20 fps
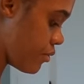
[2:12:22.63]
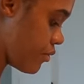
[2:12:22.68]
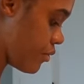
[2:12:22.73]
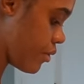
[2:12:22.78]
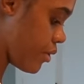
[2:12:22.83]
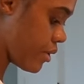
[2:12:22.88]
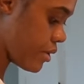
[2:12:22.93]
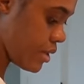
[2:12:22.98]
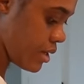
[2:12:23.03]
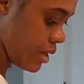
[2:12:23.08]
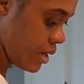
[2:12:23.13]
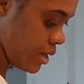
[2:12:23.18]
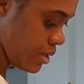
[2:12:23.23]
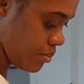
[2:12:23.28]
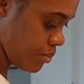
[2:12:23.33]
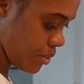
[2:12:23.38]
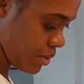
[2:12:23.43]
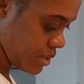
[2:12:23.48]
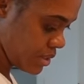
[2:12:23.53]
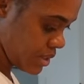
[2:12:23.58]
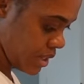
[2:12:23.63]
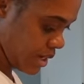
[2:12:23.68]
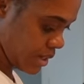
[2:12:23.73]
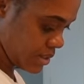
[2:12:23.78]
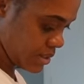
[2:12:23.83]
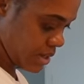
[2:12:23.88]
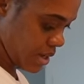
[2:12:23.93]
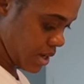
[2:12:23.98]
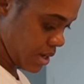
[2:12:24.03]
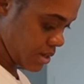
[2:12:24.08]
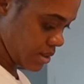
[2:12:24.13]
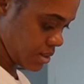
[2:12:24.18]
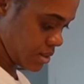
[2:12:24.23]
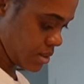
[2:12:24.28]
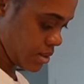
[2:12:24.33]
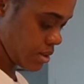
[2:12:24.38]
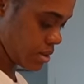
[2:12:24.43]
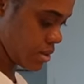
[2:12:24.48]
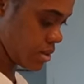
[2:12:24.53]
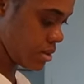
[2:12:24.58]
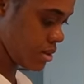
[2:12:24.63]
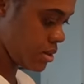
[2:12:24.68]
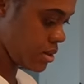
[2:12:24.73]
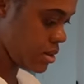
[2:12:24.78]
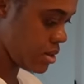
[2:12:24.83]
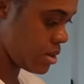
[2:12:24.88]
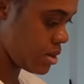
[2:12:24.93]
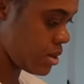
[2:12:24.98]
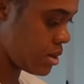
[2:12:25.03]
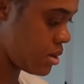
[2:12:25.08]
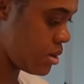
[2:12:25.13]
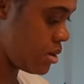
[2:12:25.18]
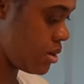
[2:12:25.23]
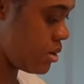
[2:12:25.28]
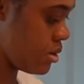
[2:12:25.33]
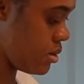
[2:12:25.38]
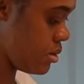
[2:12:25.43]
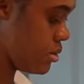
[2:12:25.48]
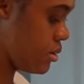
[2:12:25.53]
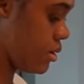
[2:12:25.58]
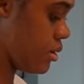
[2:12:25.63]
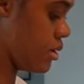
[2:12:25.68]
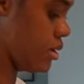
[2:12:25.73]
for the heat protectant. So